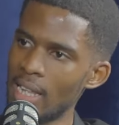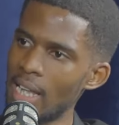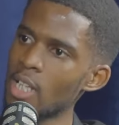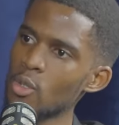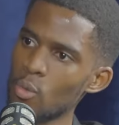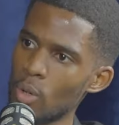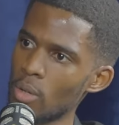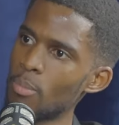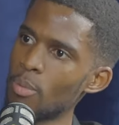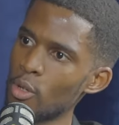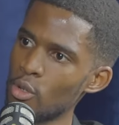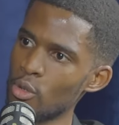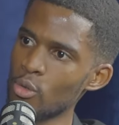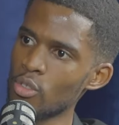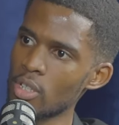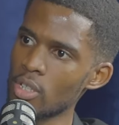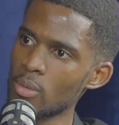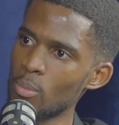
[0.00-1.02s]
that's what
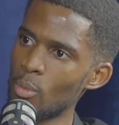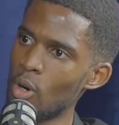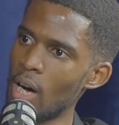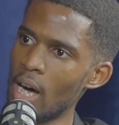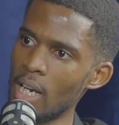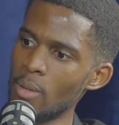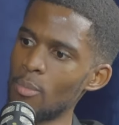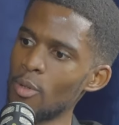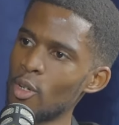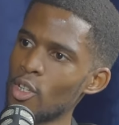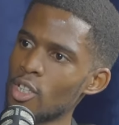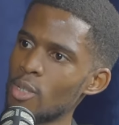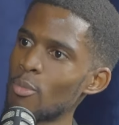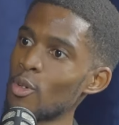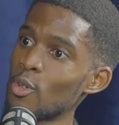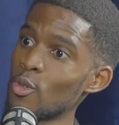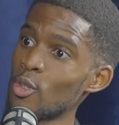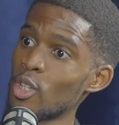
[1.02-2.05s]
produces more honey, because it
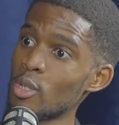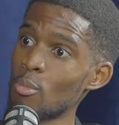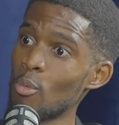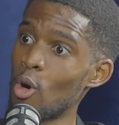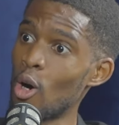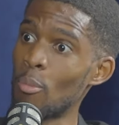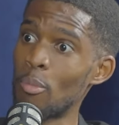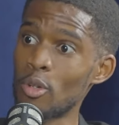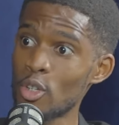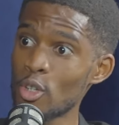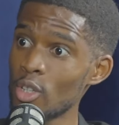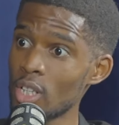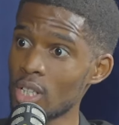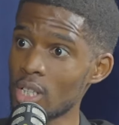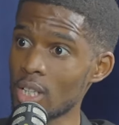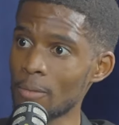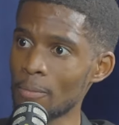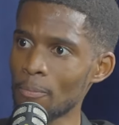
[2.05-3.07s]
produces more opportunity.